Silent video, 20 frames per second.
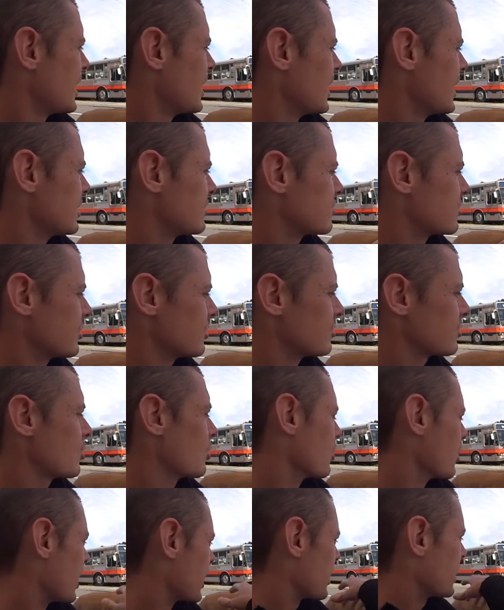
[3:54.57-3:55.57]
it's
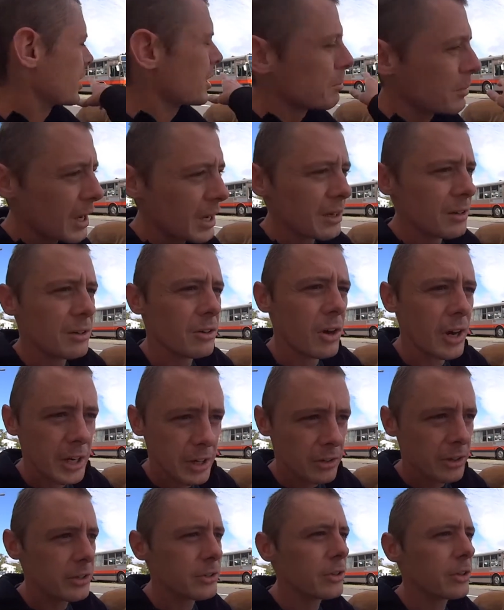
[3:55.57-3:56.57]
good. Like I can make
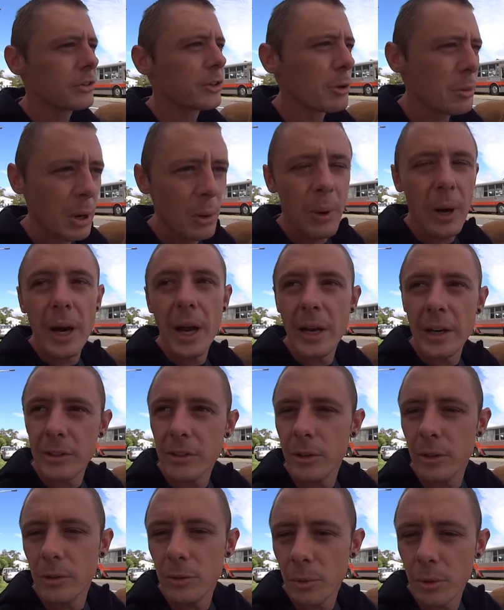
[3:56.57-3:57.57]
90-degree turns, I can make
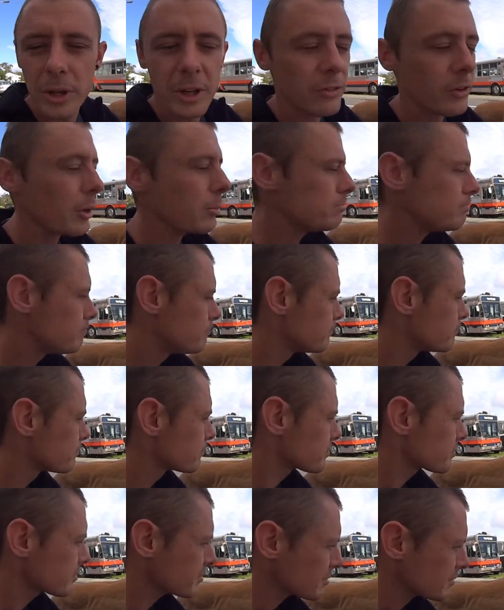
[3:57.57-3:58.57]
180 turns, whatever.
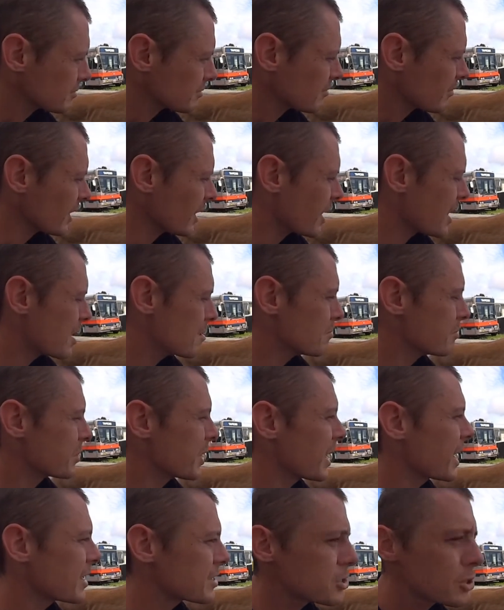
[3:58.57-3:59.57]

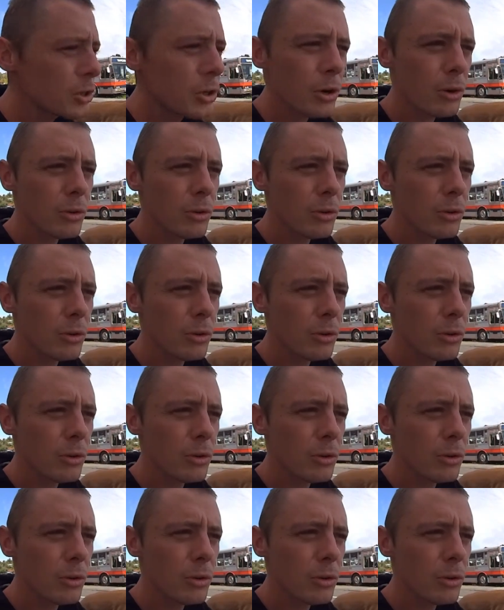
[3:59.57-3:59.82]
But as you go